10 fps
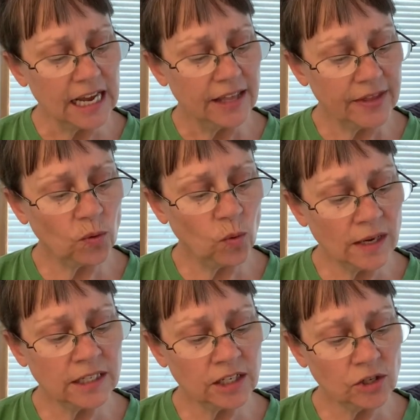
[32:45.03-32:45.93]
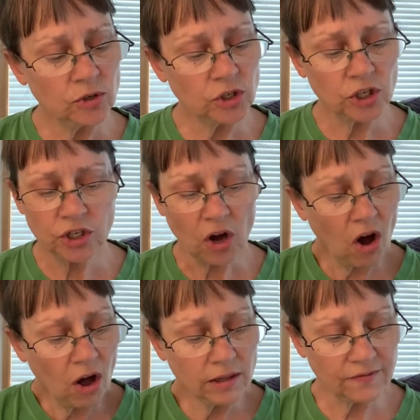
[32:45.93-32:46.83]
that one solution to
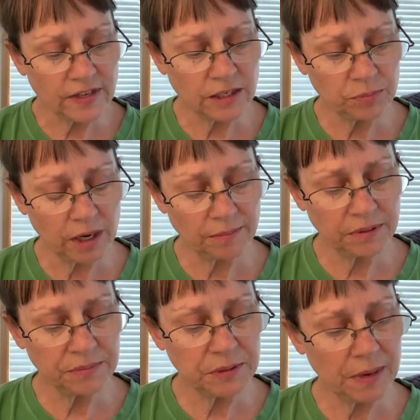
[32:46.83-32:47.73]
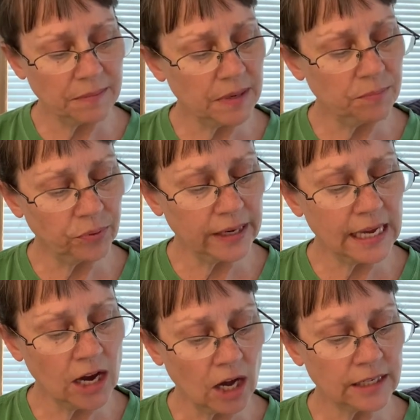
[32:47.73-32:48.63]
all of these problems might be
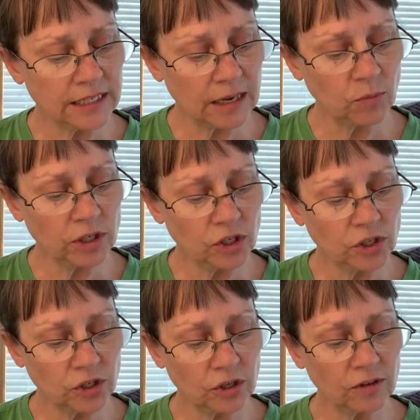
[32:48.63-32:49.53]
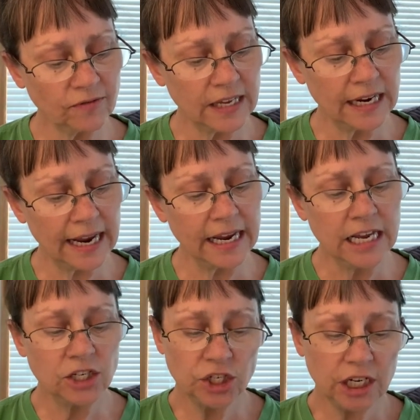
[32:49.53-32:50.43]
bringing on someone to serve in a
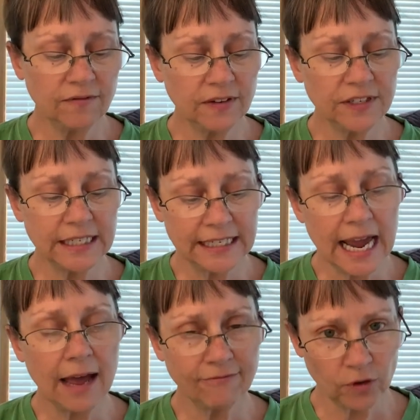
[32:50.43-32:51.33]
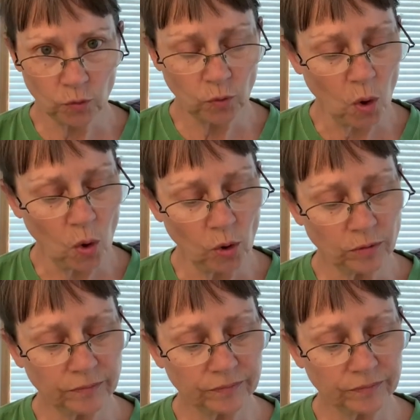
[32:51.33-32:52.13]
chief of staff role.